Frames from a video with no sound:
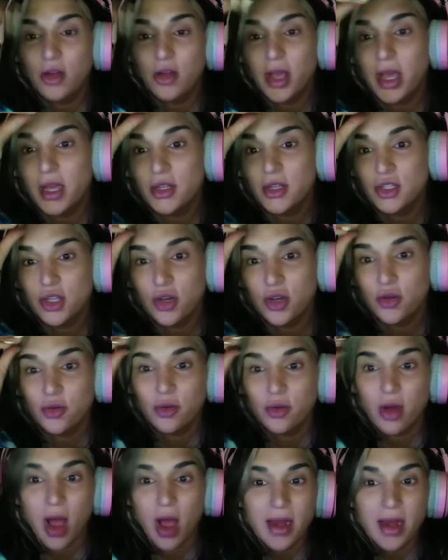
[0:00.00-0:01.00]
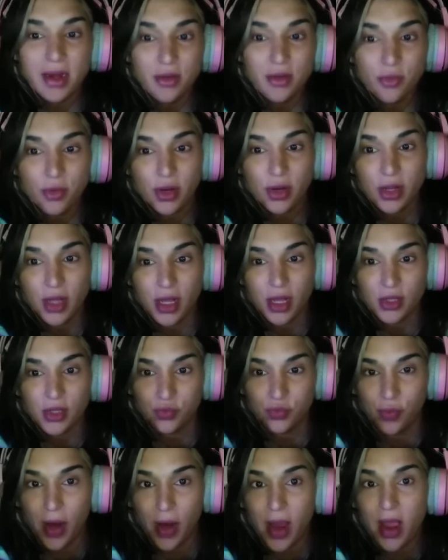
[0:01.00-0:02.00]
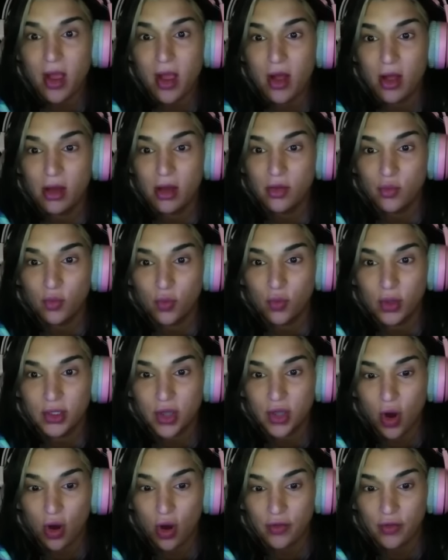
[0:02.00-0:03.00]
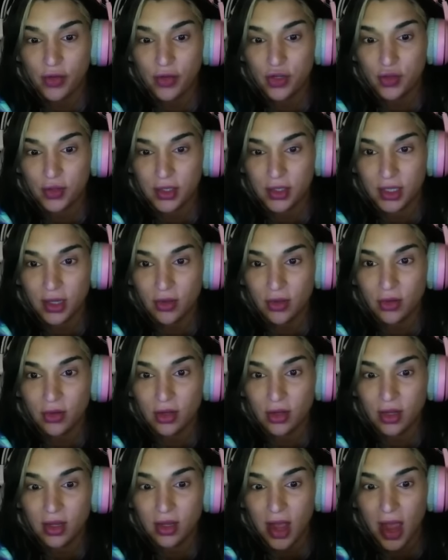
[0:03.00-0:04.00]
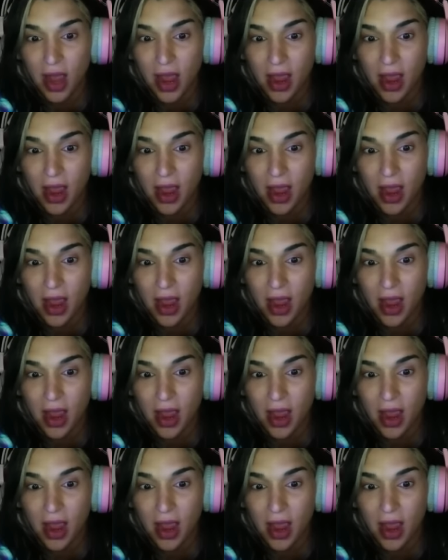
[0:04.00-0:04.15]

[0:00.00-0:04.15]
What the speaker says: Okay. So I didn't realize rayon was artificial silk.